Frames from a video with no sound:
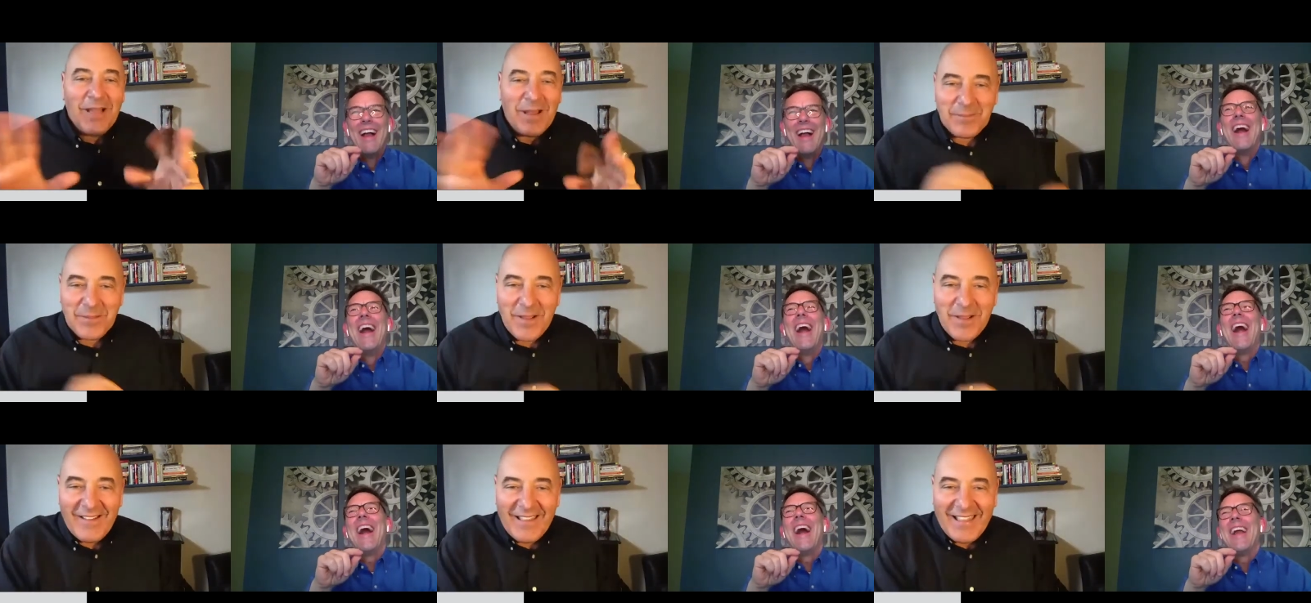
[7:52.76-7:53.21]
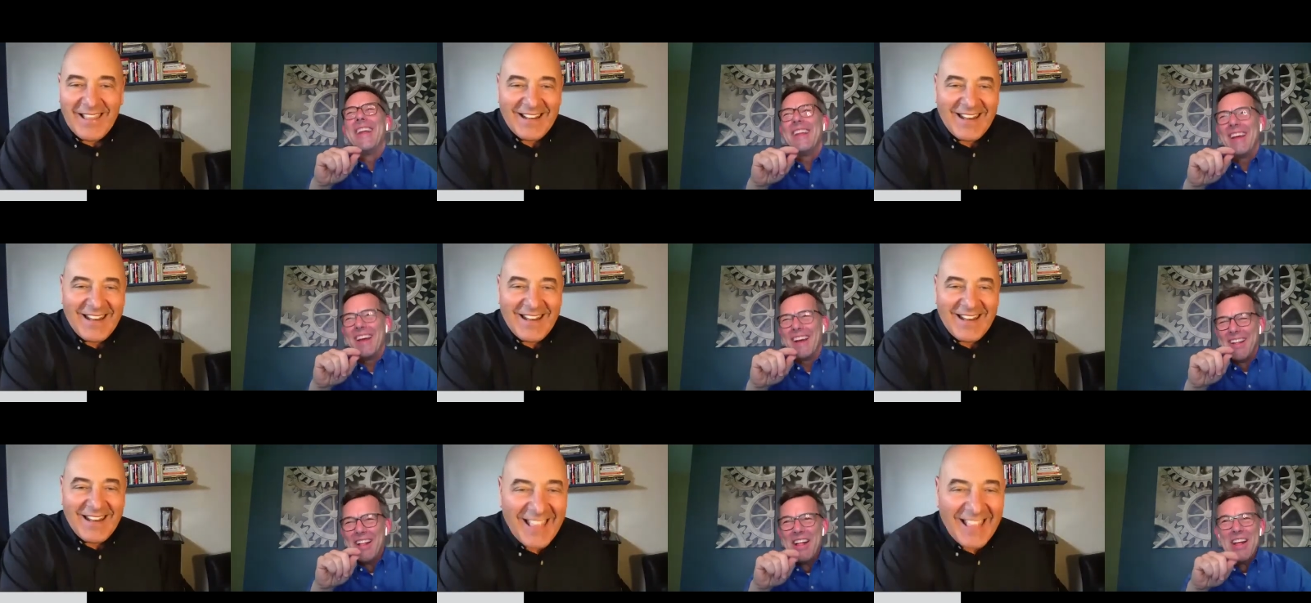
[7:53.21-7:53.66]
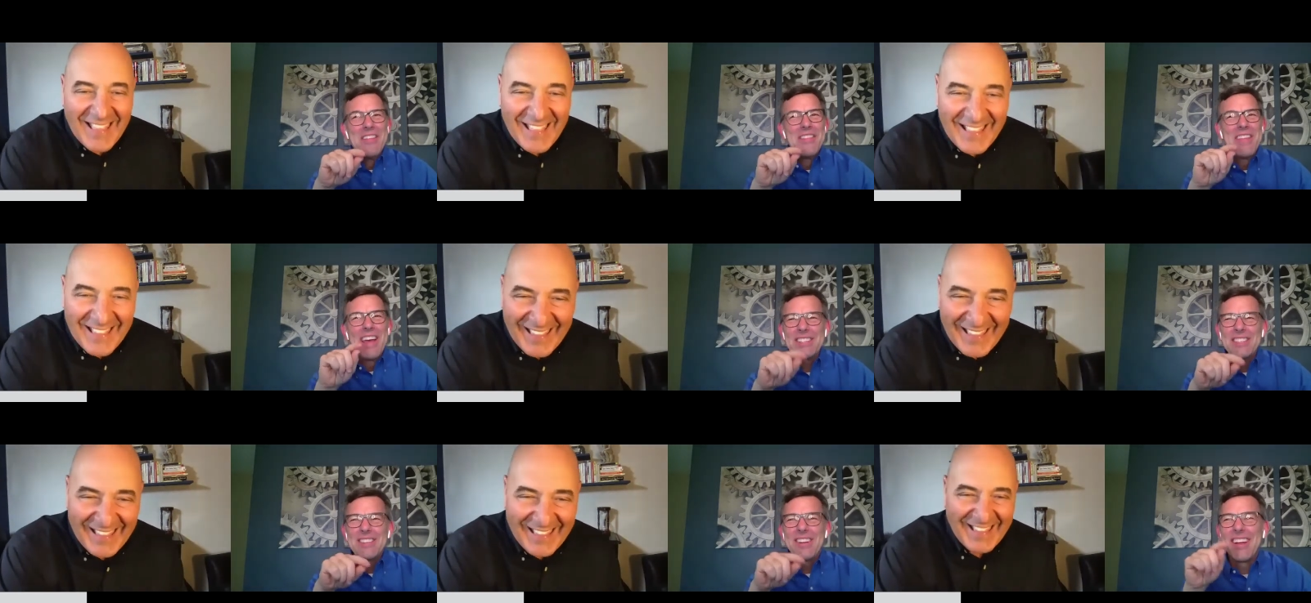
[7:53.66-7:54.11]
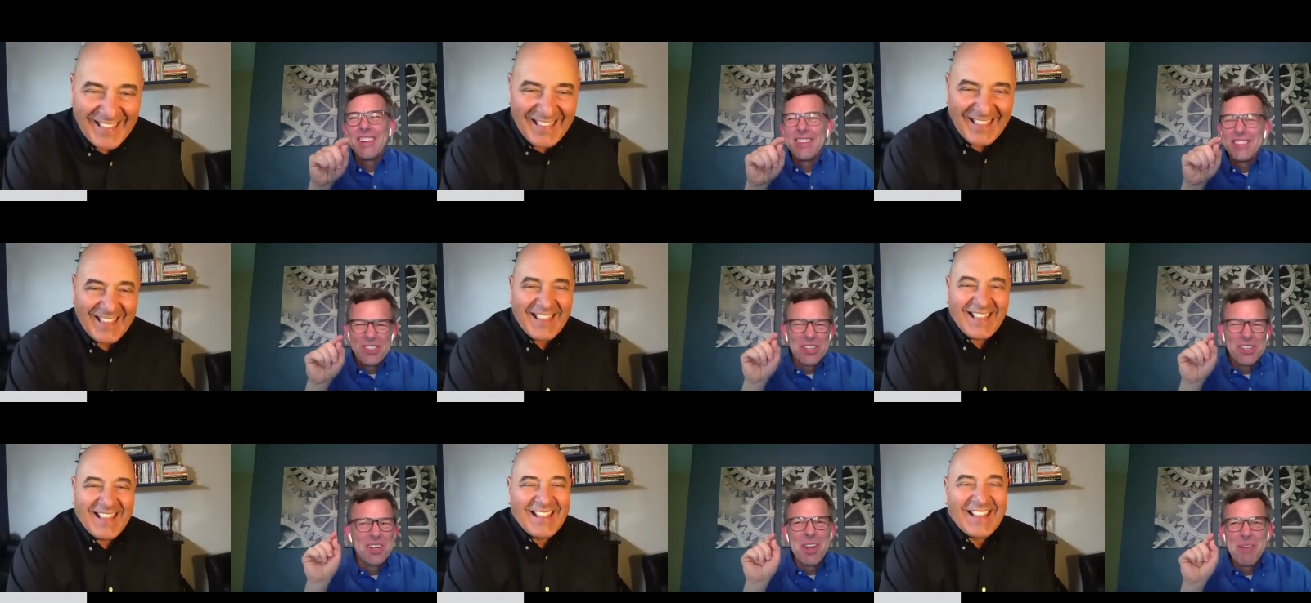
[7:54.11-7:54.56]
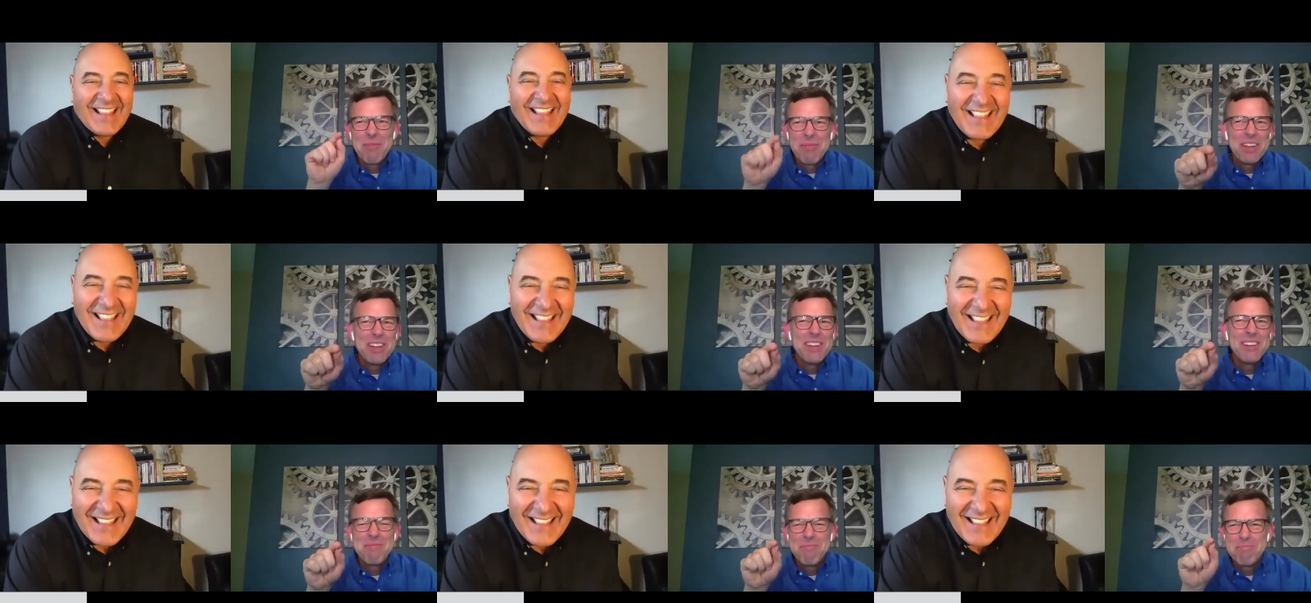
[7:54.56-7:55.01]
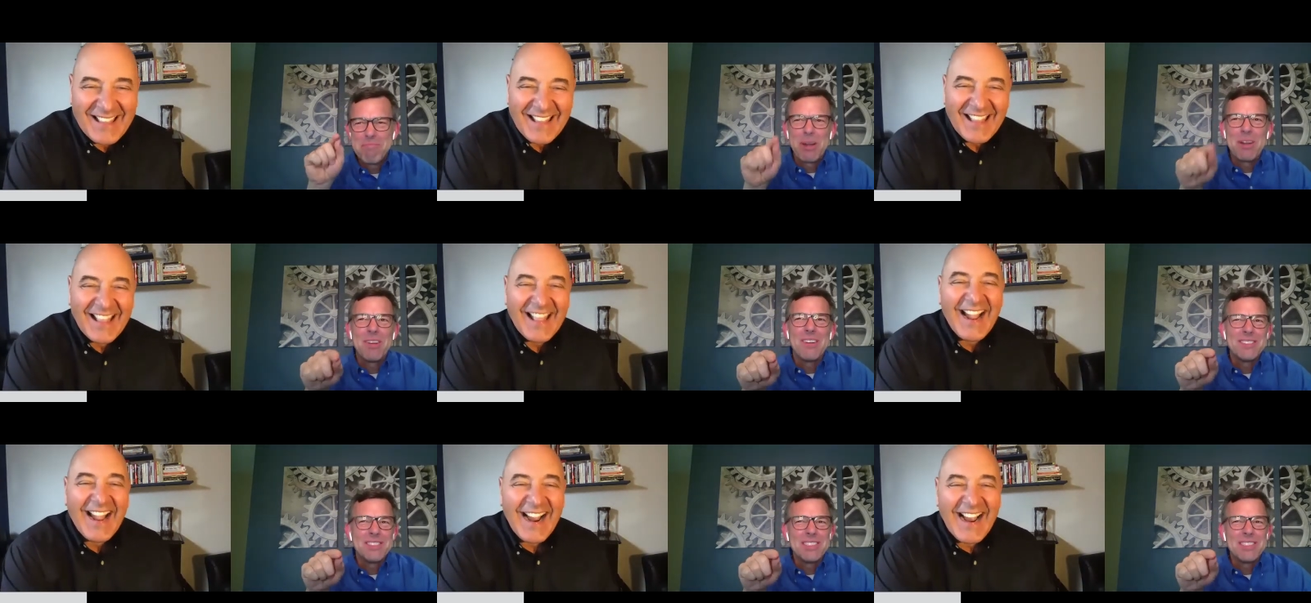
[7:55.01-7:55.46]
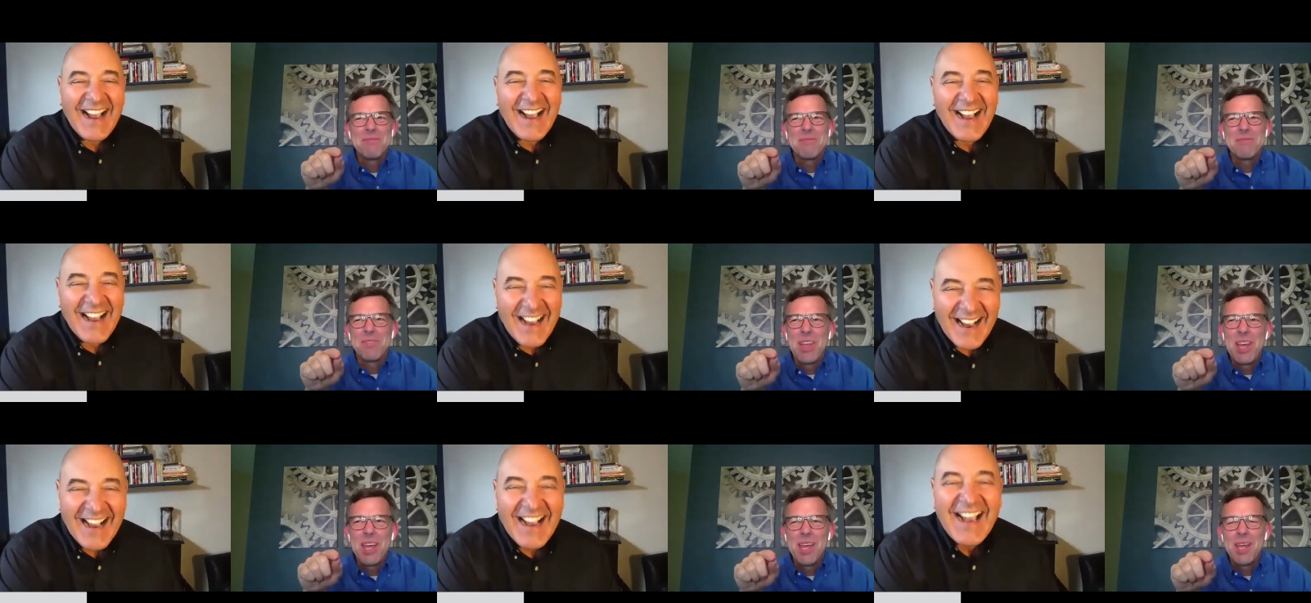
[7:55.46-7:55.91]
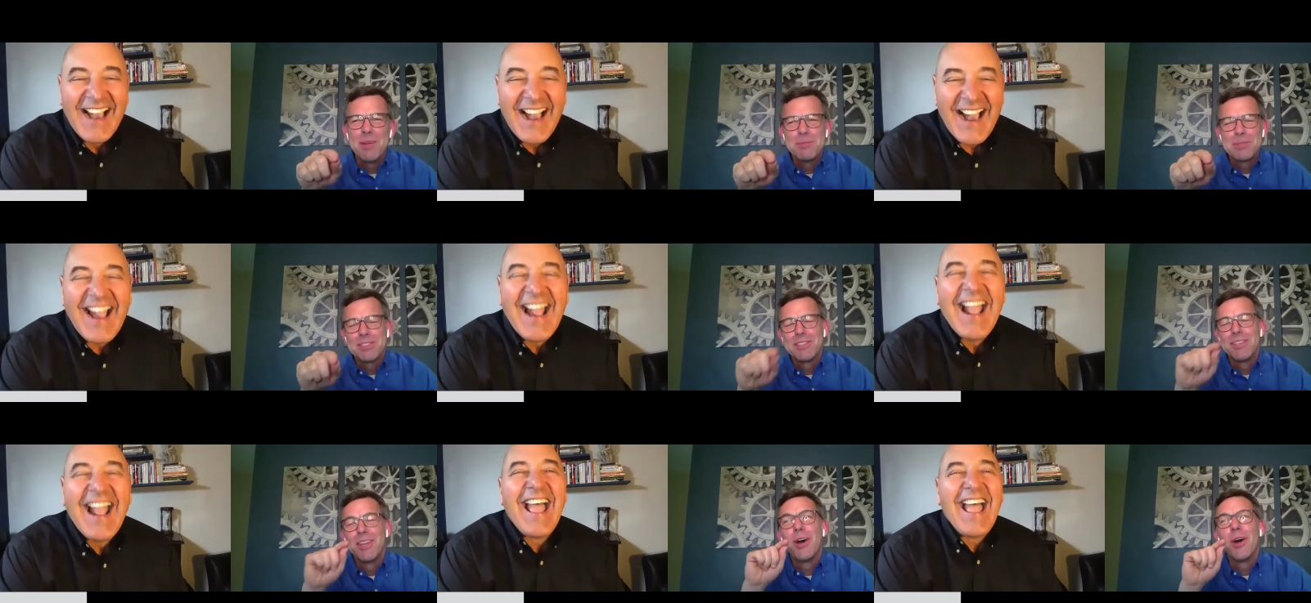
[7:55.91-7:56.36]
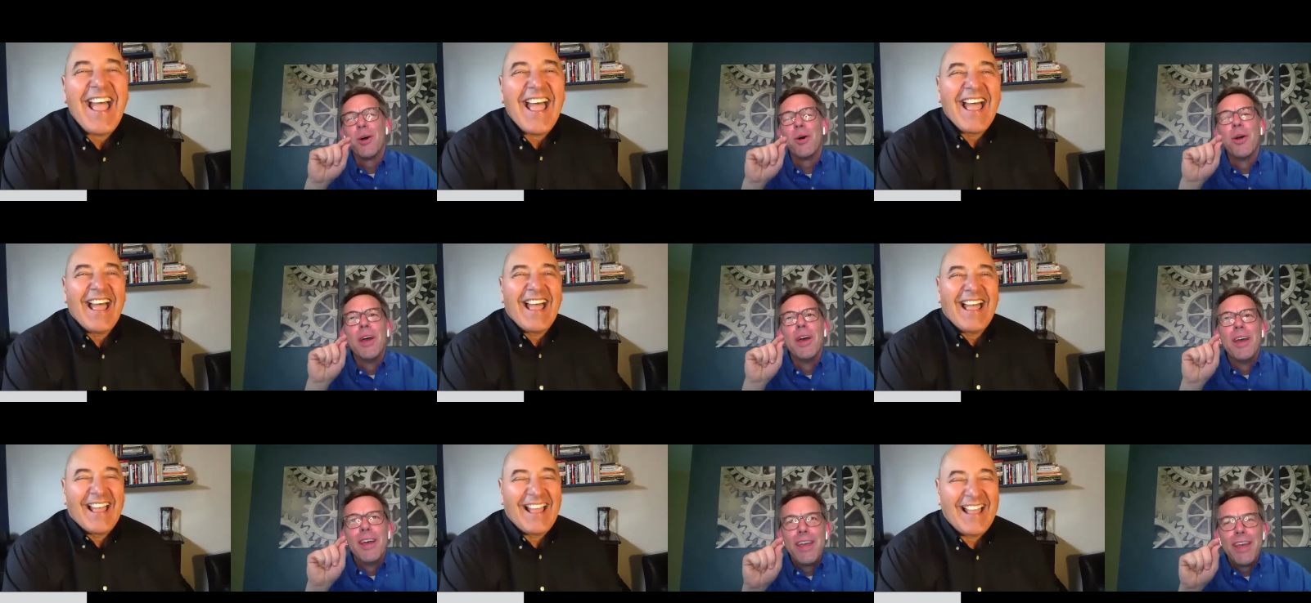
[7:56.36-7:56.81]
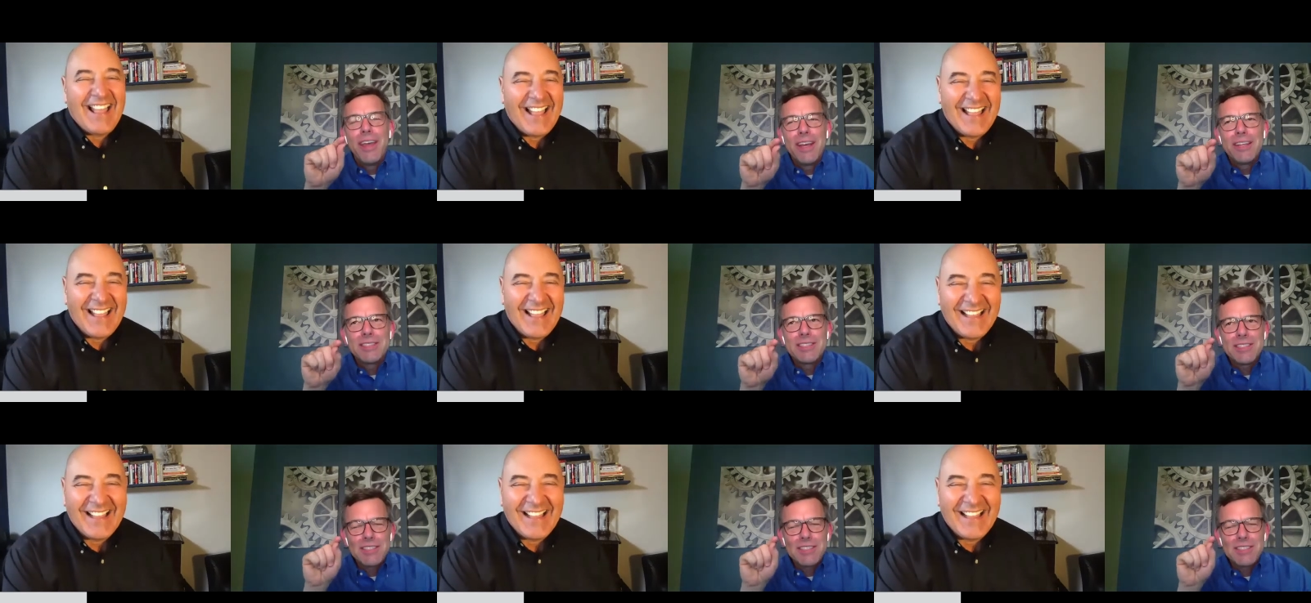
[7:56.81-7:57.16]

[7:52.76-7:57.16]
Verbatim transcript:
Speaker 1: yeah, that's all right. As your company burns in flames. No, it's.